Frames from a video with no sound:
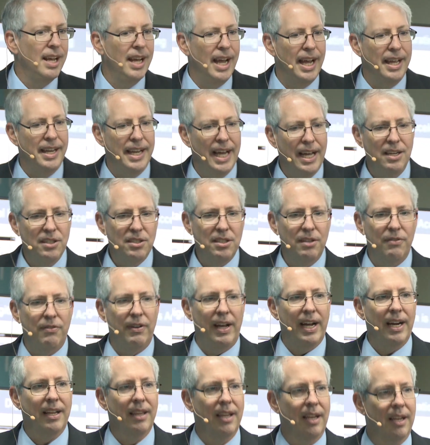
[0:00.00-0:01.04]
And that is the
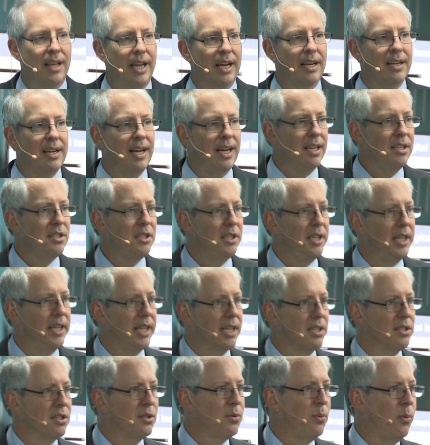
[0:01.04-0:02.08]
fact that technology
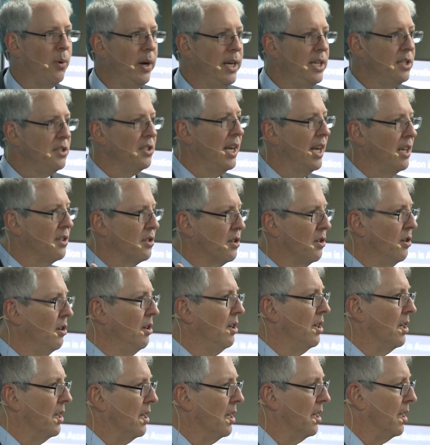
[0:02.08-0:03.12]
gets twice as
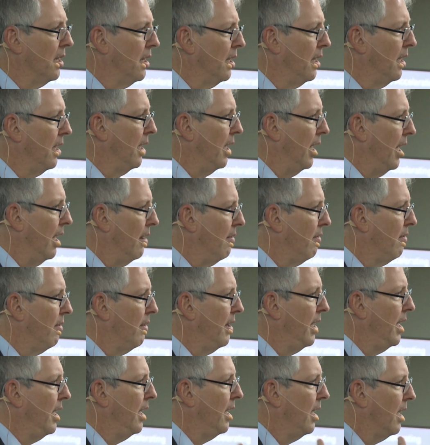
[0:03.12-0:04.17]
good
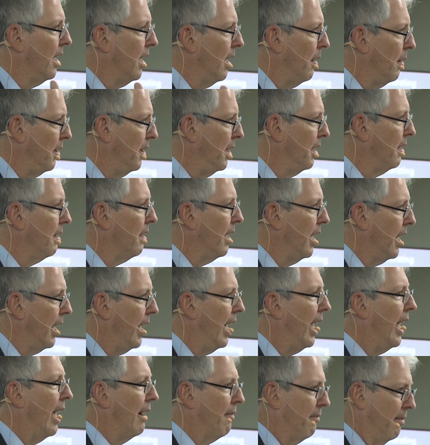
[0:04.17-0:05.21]
every year and a
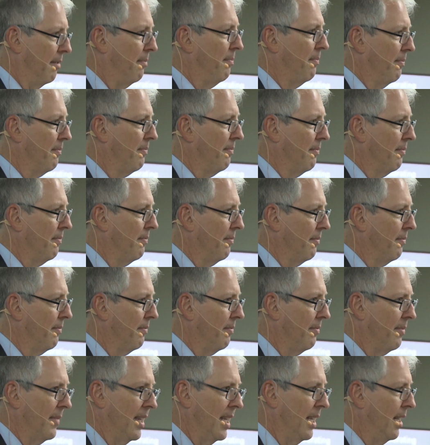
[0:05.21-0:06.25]
half.
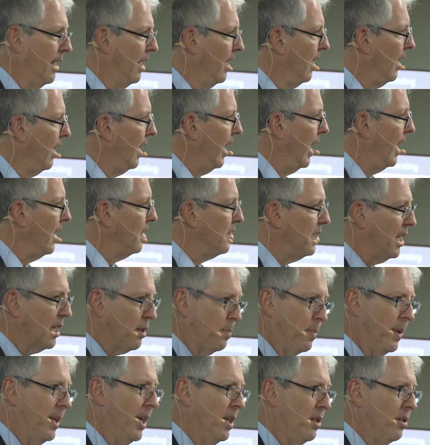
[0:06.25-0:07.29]
And it's
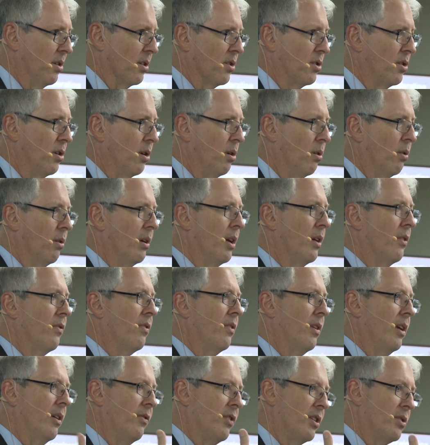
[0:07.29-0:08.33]
exponential. So
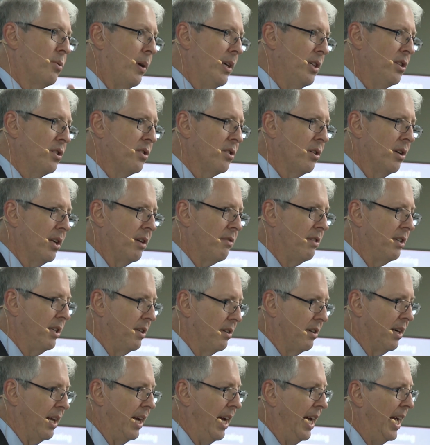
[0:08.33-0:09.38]
if it's twice as good every
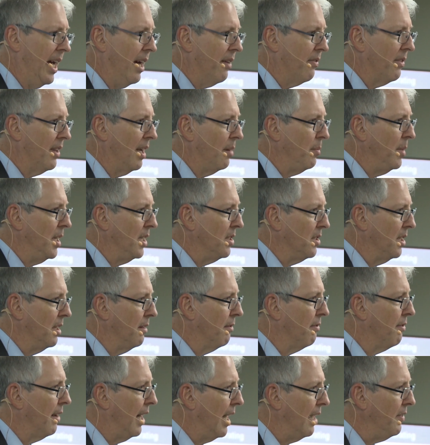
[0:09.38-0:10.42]
year and a half, that means in
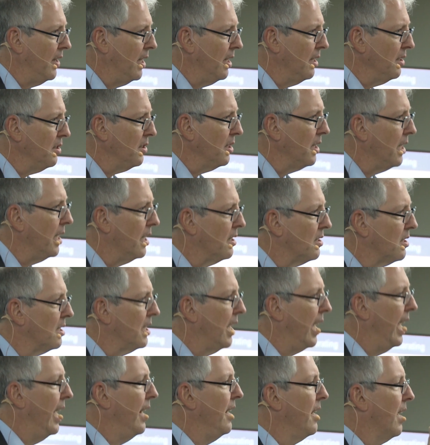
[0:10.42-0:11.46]
5 years, it's
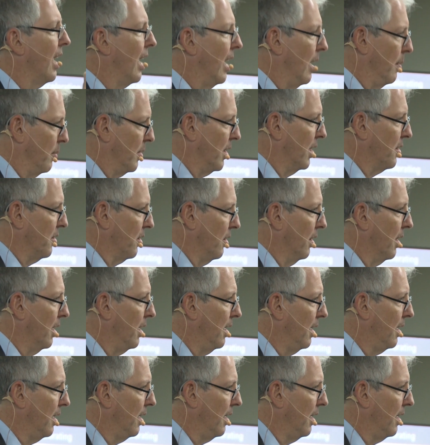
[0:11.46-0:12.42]
10 times as good.